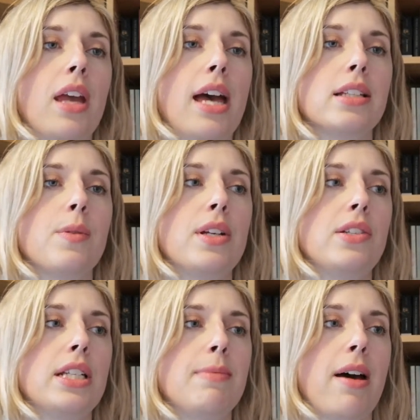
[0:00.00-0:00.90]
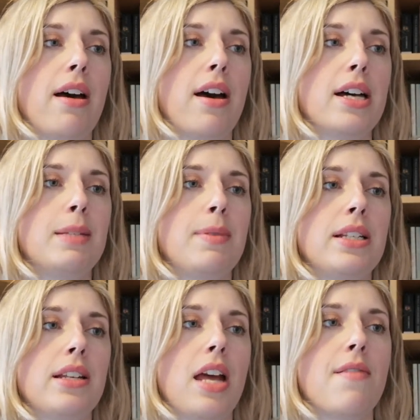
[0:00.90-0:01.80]
As questions about her
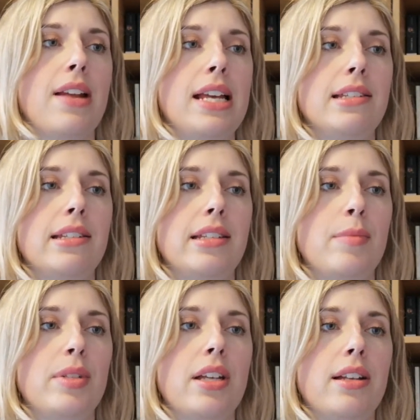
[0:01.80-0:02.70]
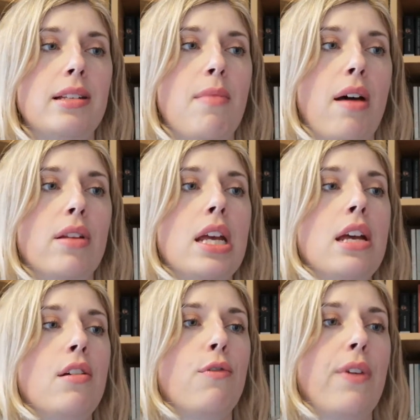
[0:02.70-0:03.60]
husband and her relationship start to mount,
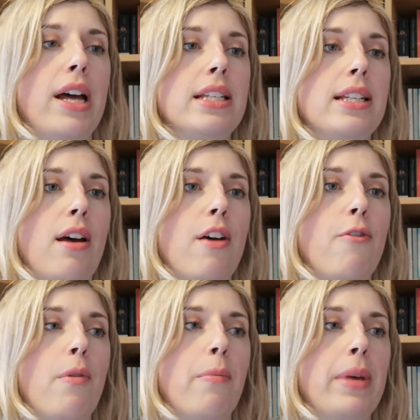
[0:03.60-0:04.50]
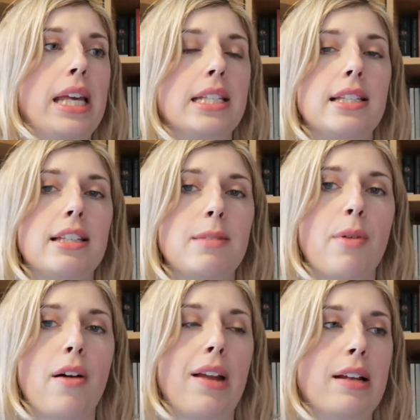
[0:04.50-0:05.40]
Fran's life begins to
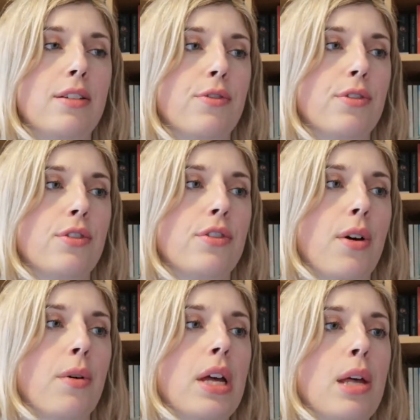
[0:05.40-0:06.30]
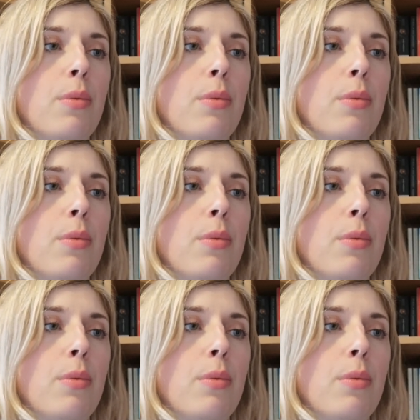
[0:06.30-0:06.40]
spiral out of control.